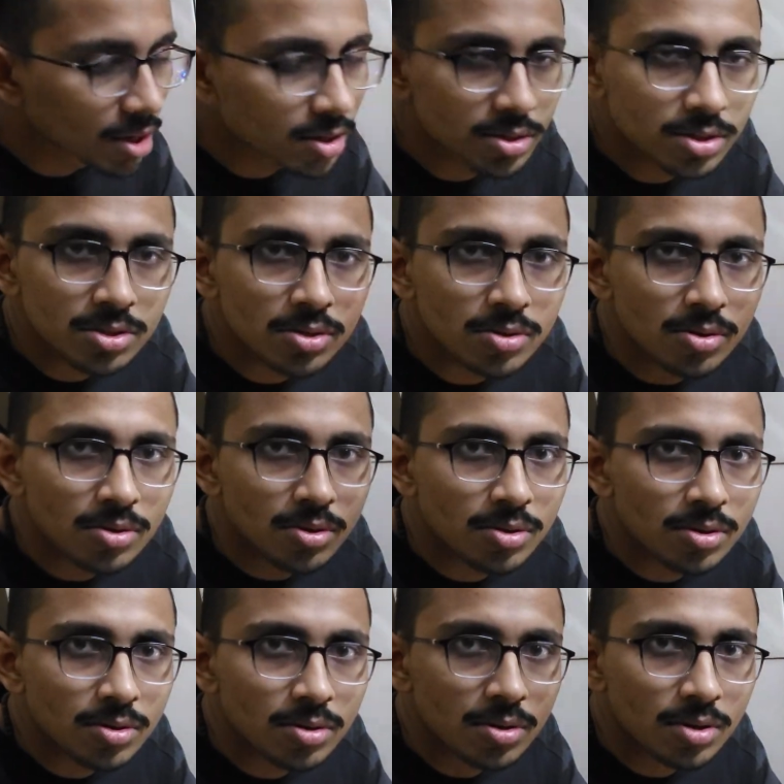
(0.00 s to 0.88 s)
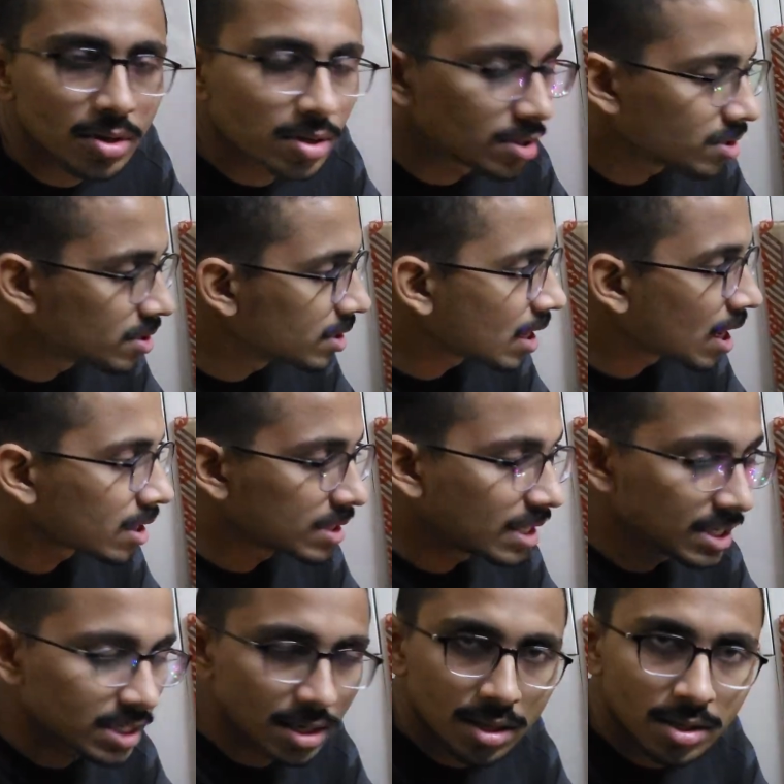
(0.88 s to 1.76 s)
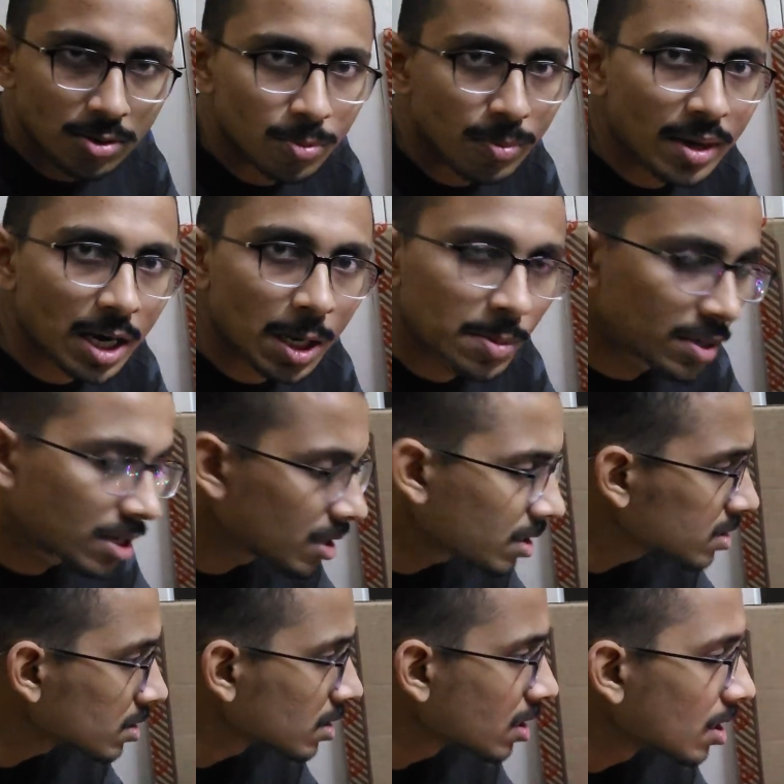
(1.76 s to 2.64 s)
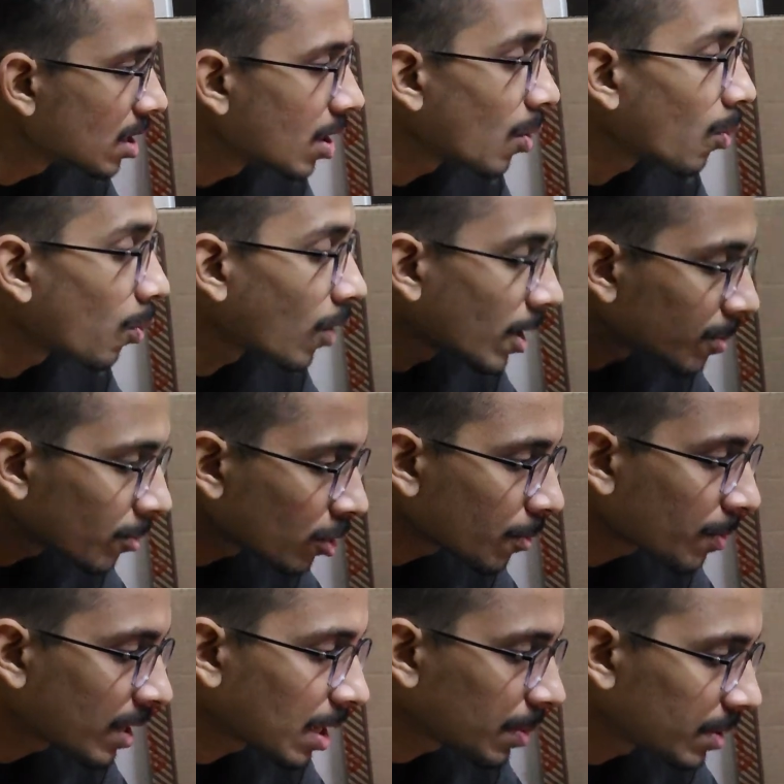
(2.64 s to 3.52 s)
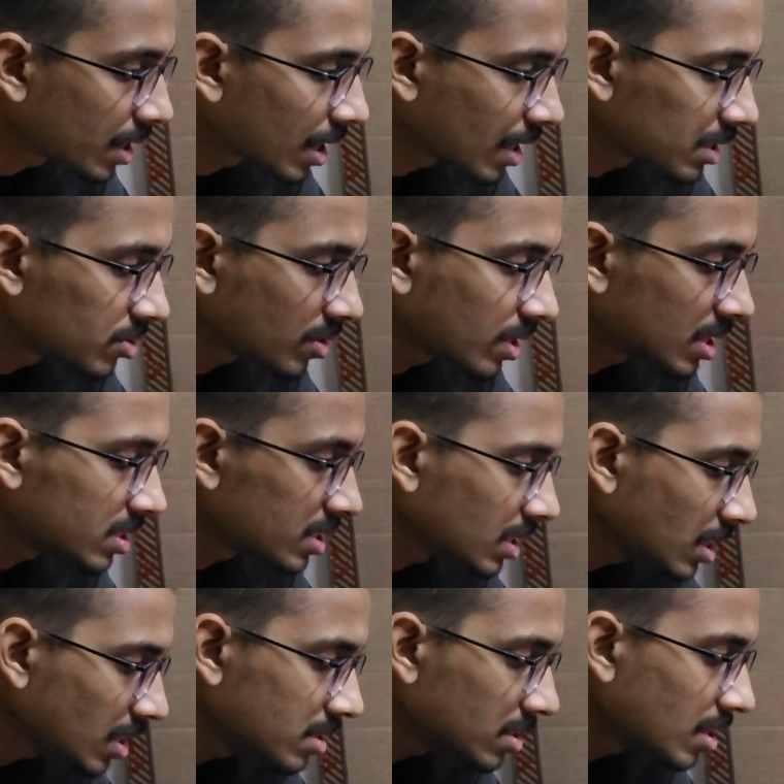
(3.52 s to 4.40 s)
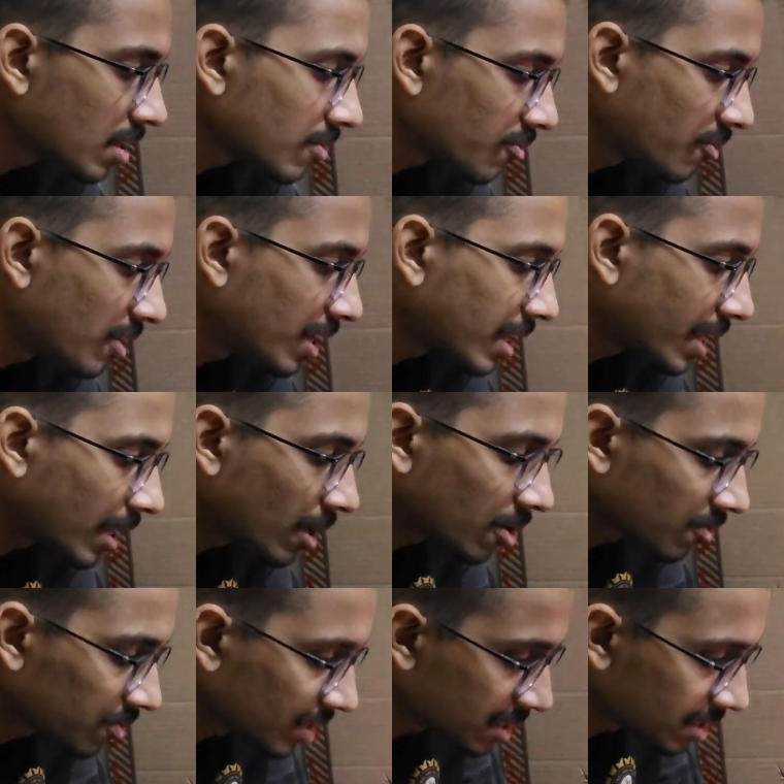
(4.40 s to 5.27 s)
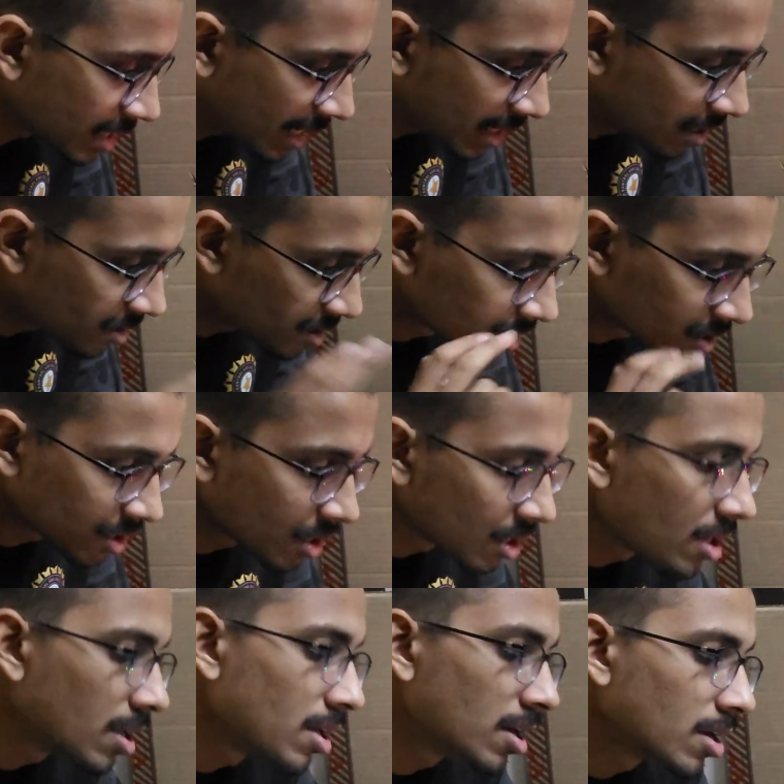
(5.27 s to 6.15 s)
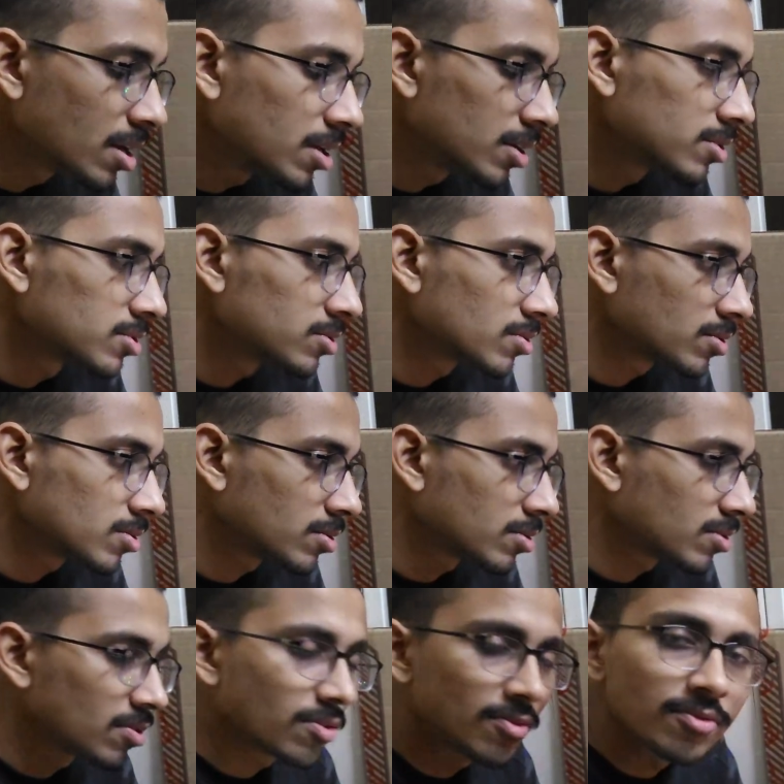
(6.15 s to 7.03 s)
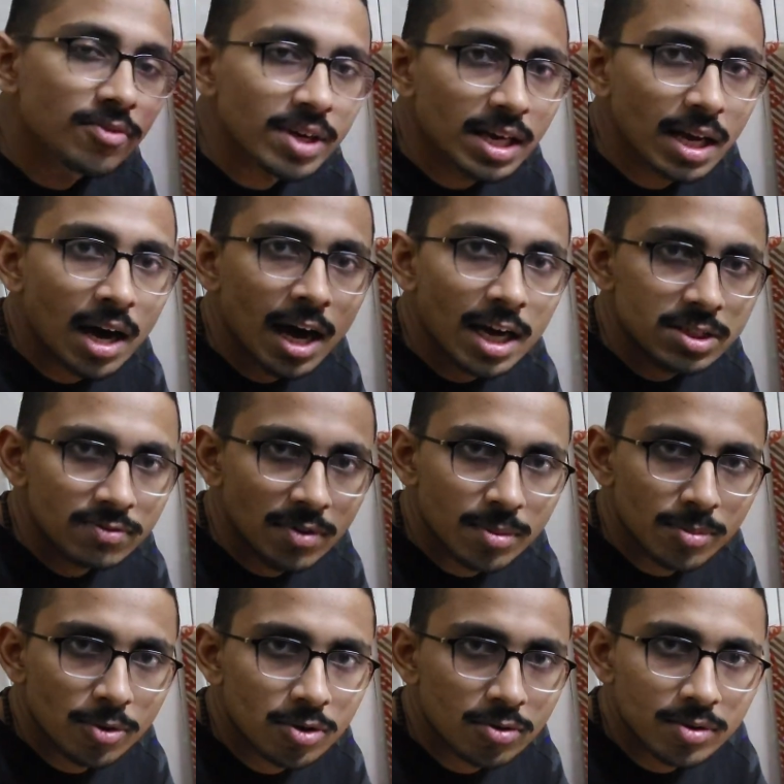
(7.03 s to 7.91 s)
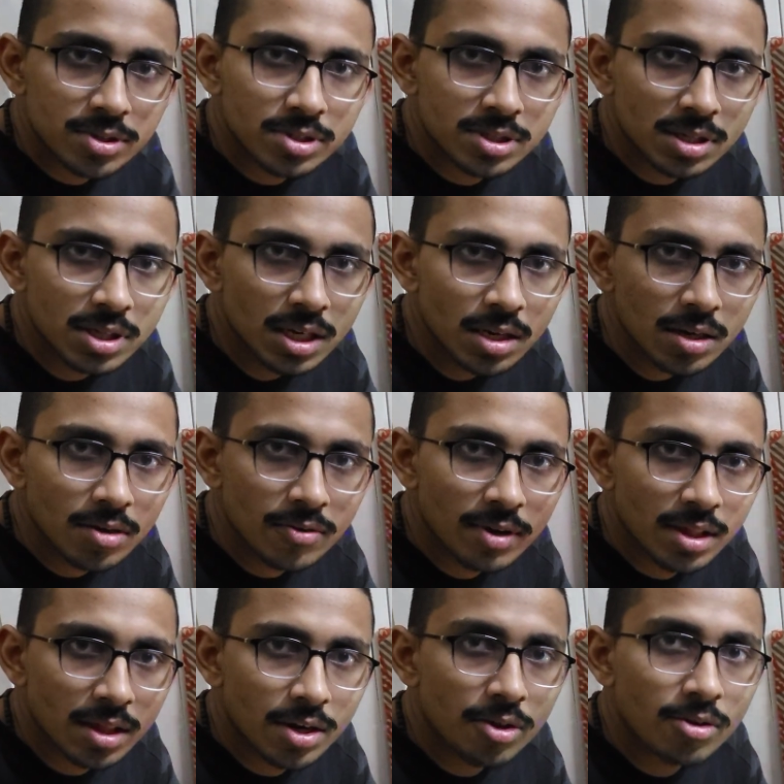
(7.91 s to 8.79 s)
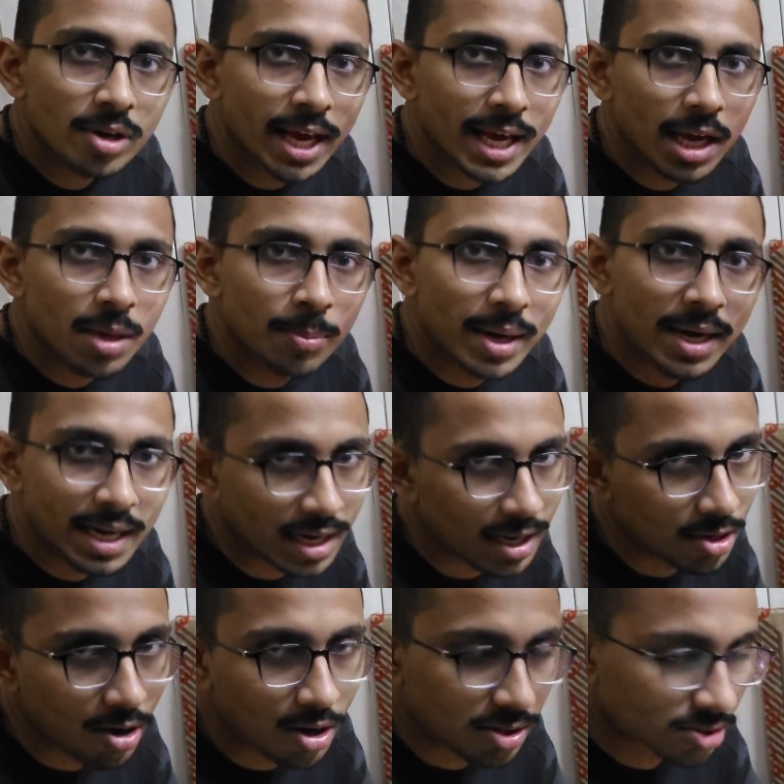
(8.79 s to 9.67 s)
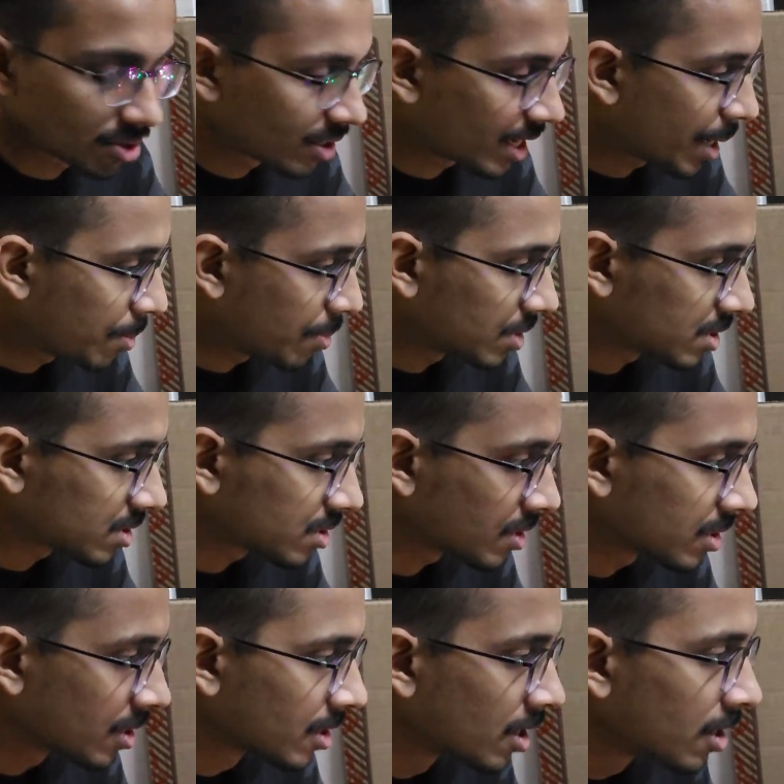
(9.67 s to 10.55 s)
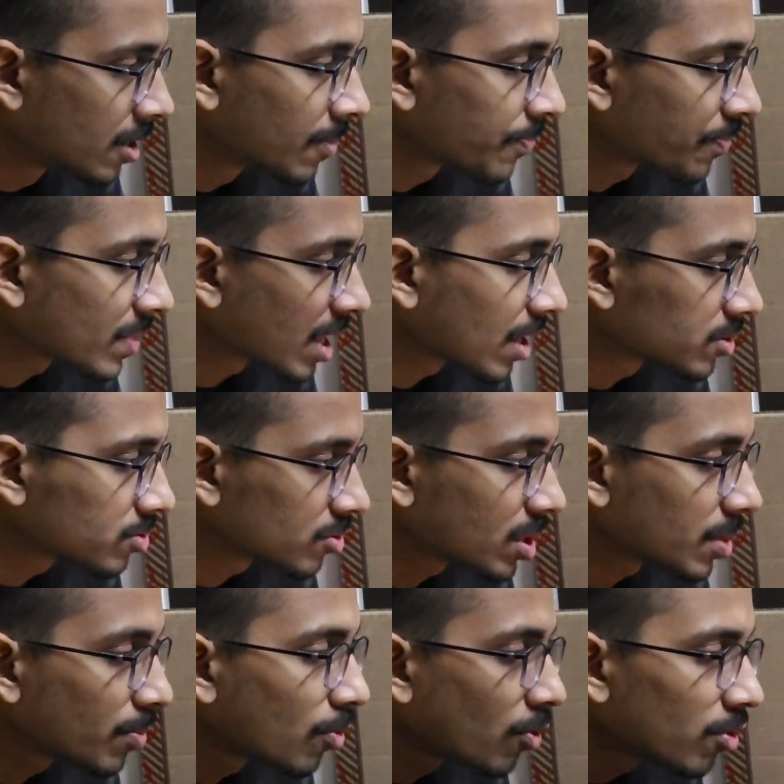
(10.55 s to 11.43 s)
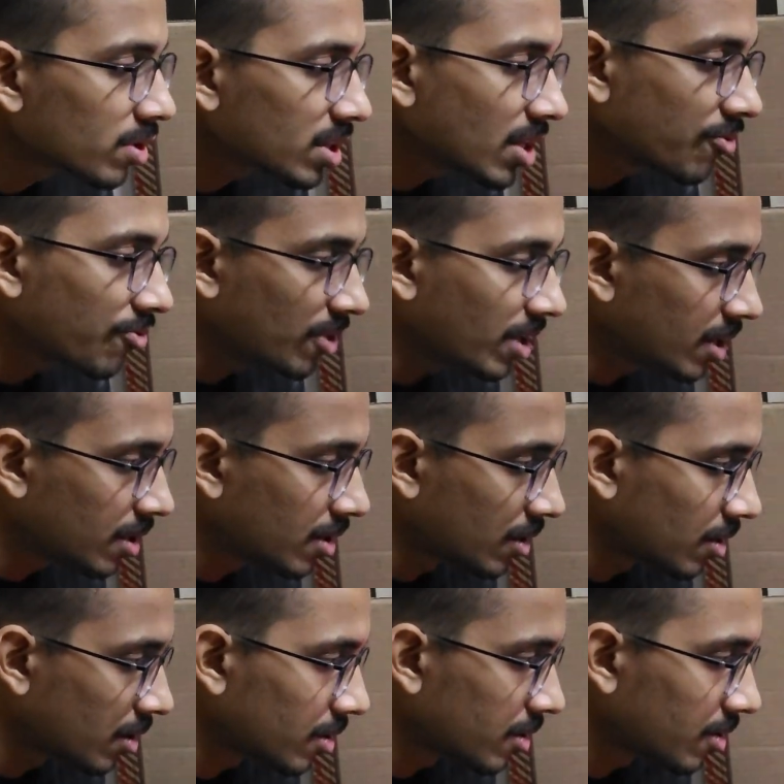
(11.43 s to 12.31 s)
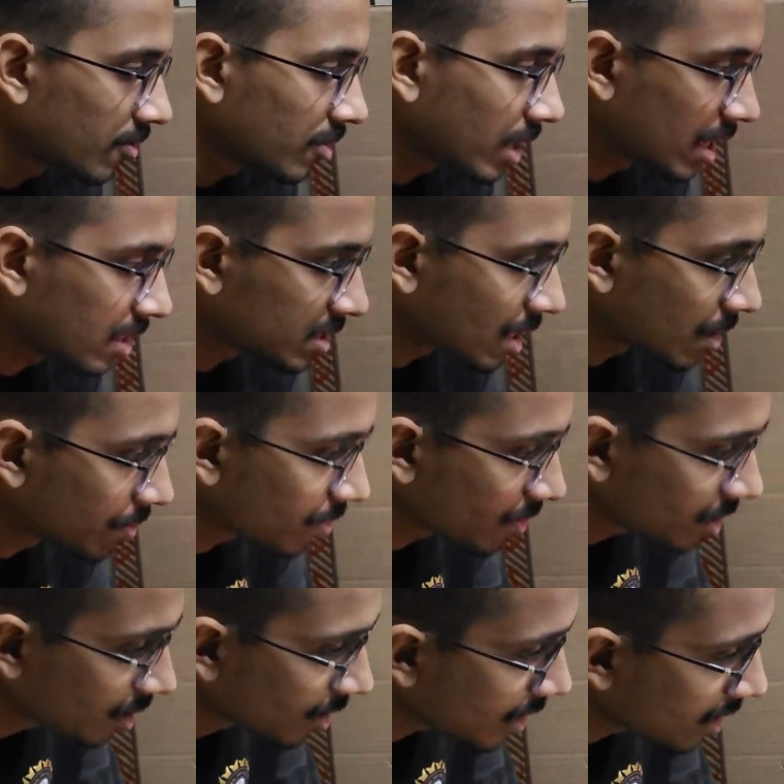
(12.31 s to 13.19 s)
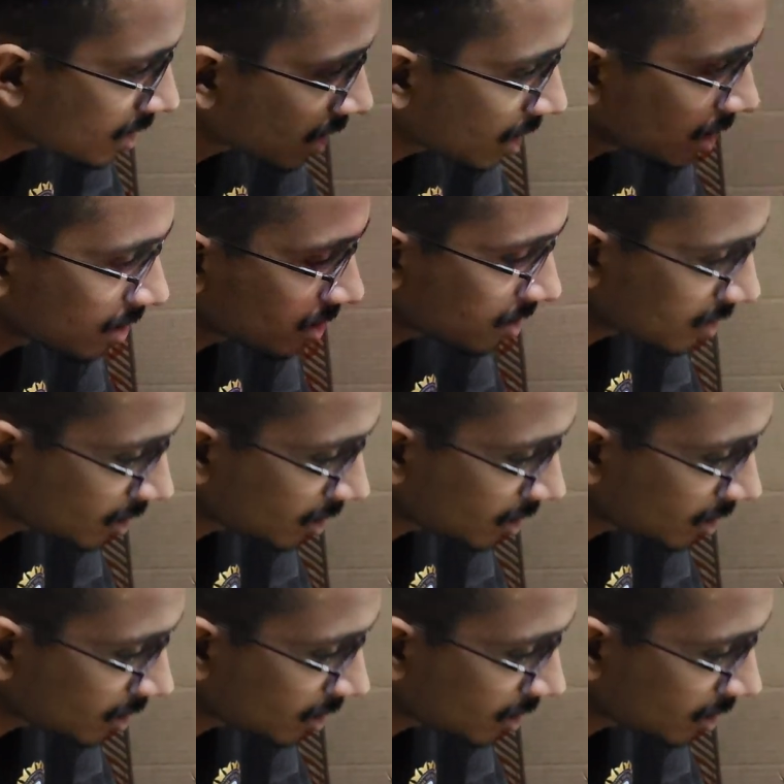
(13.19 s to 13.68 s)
So these are the two parameters. One more parameter, as you can see, is the flickering of these lights. So we asked one more question, whether you like petting dogs on campus. So the more they flicker, for example, as I can